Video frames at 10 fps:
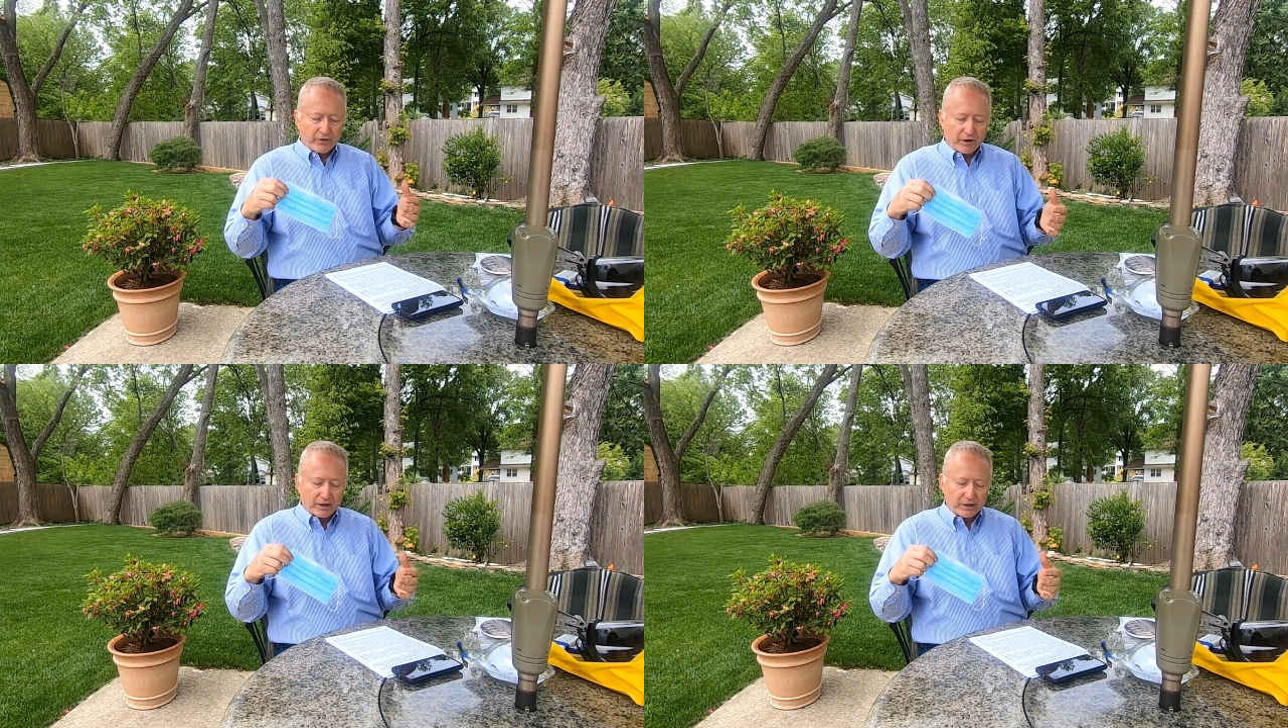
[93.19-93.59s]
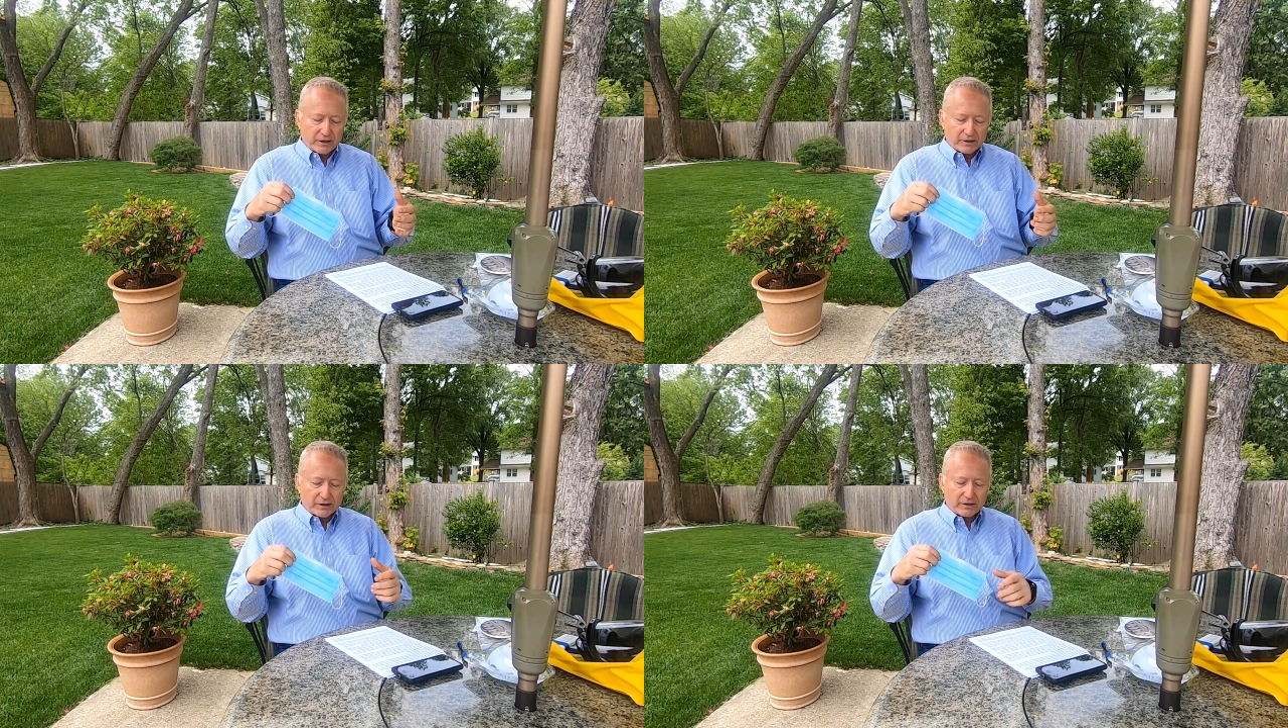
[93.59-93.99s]

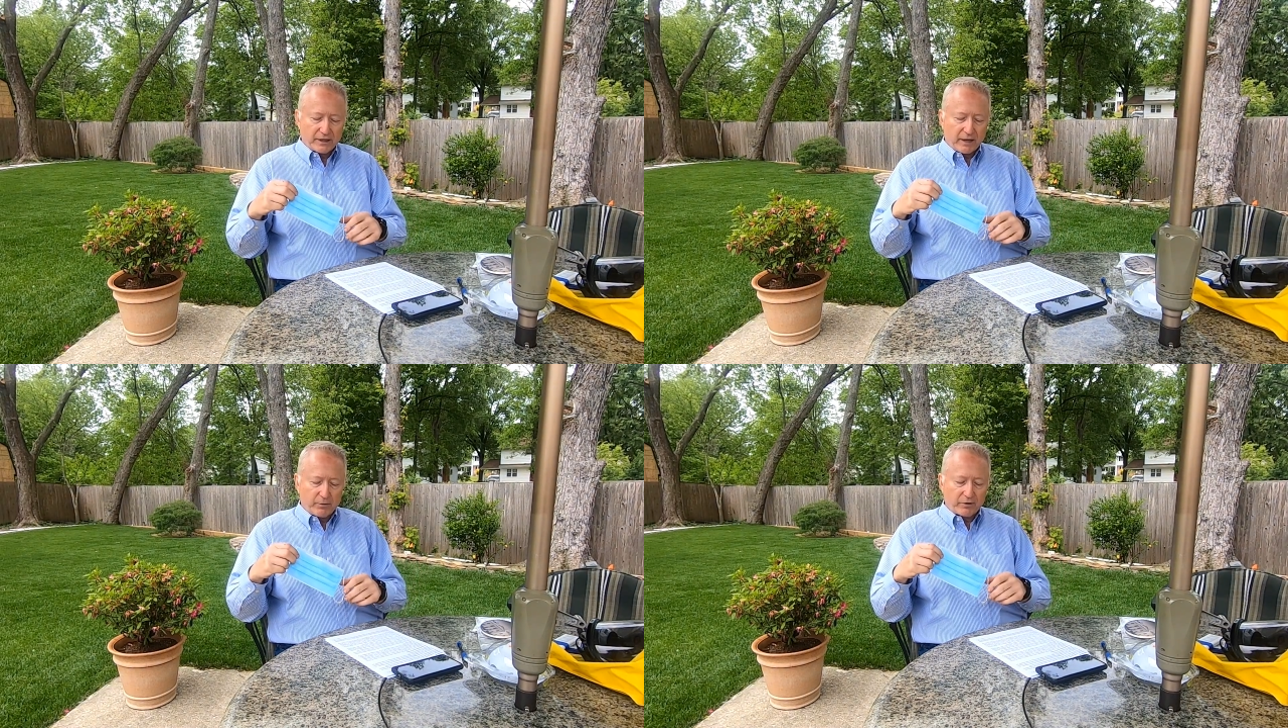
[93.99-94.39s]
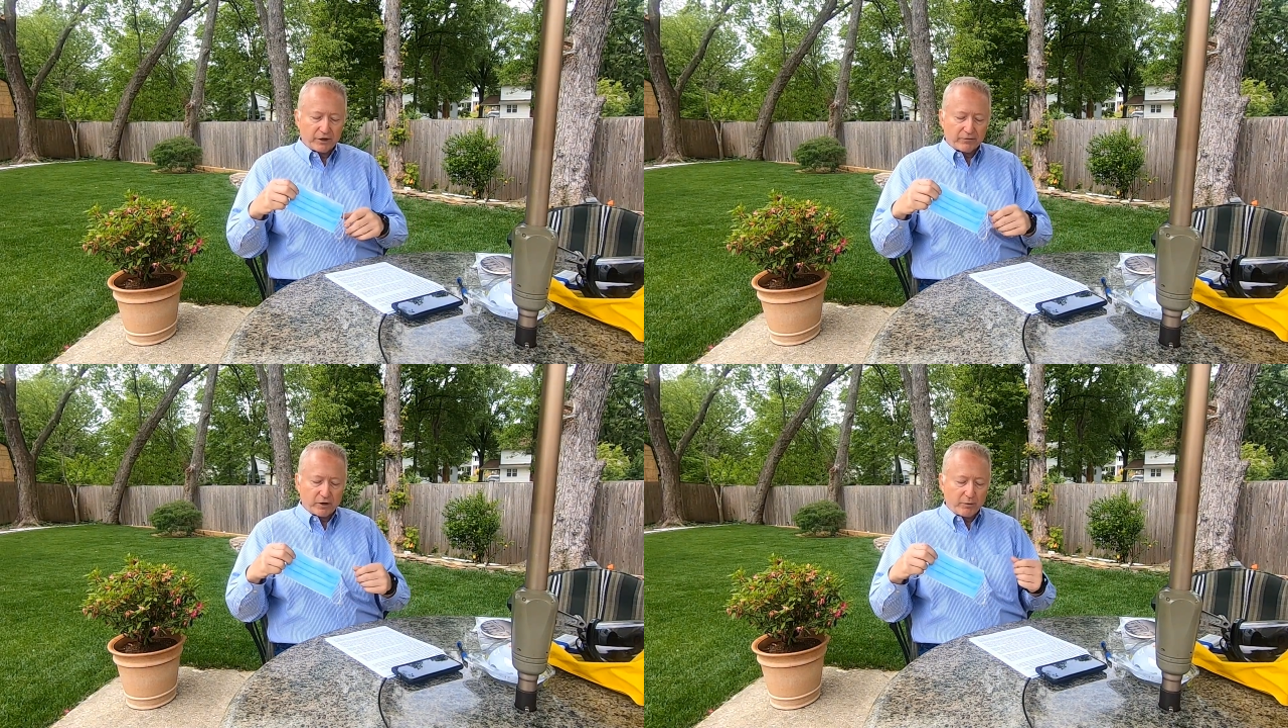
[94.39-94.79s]
thickness and with
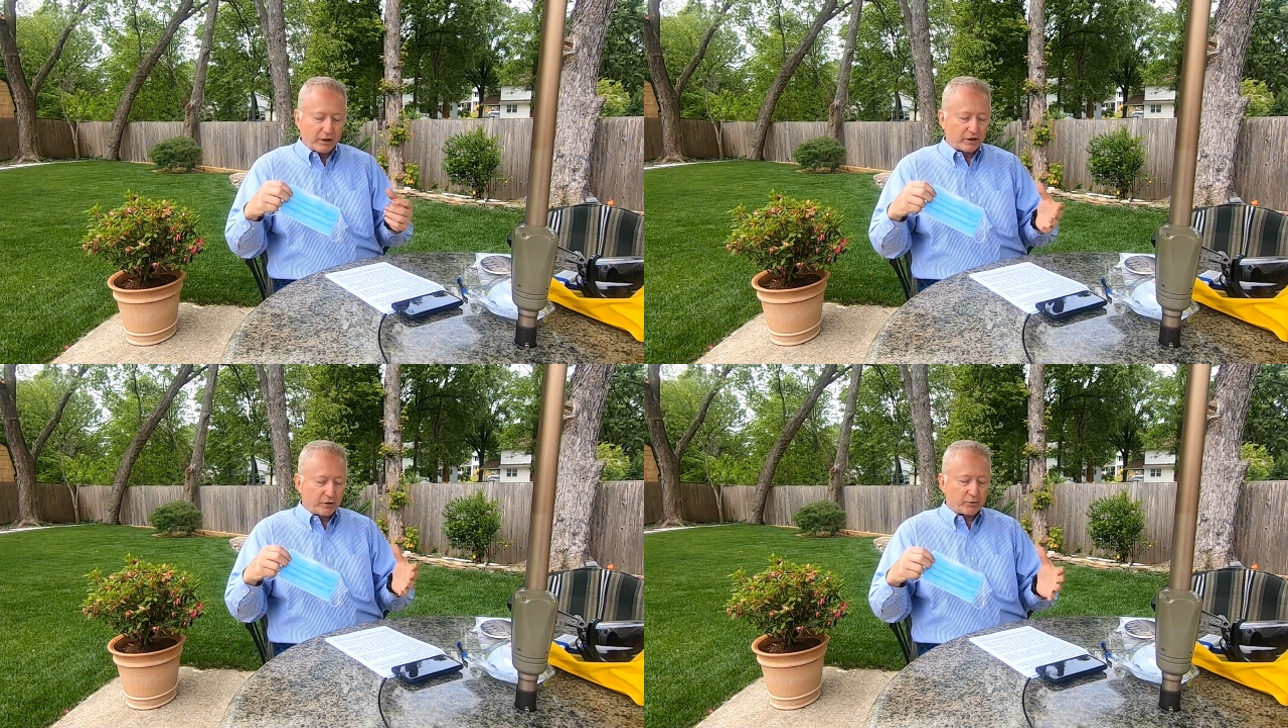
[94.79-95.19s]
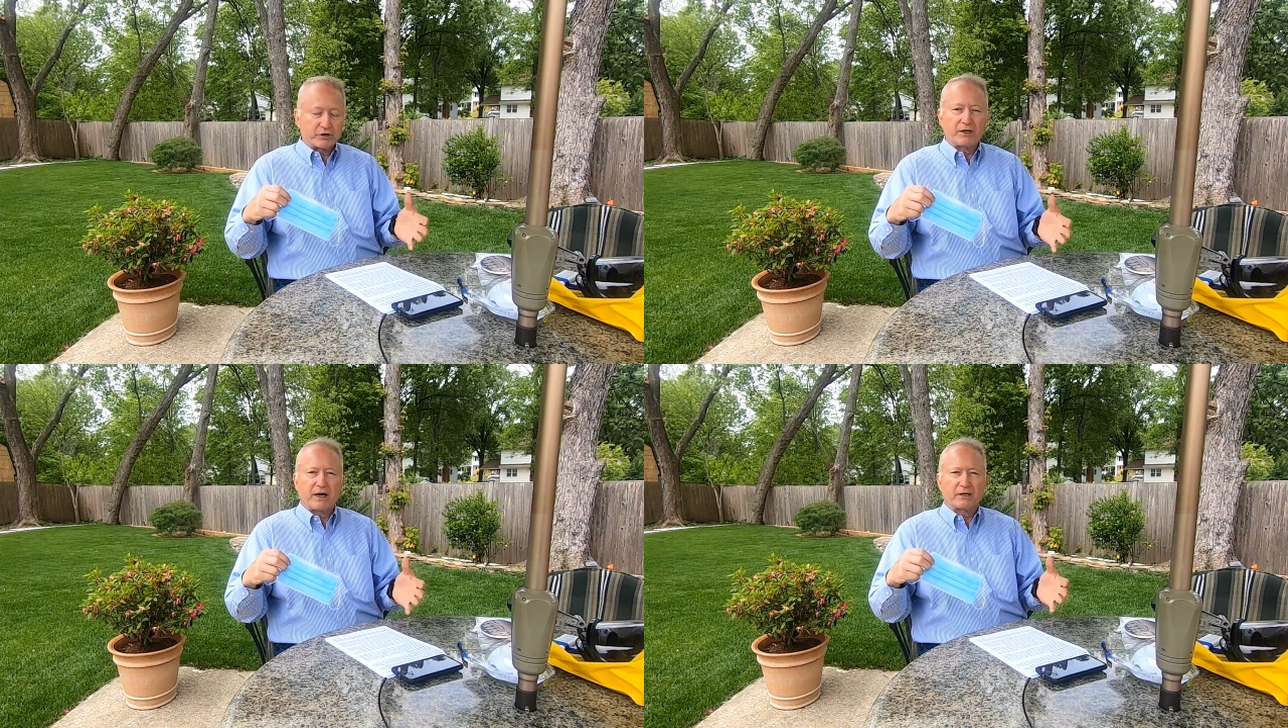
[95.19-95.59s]
different ability to
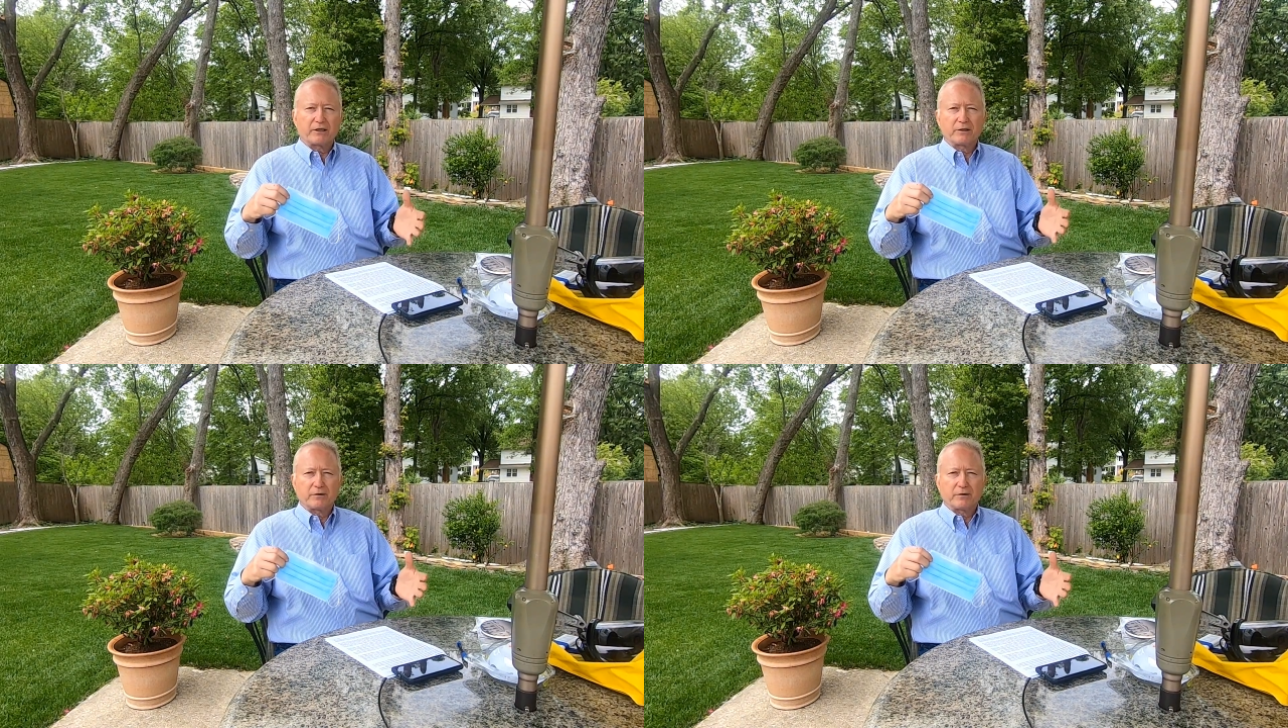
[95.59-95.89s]
protect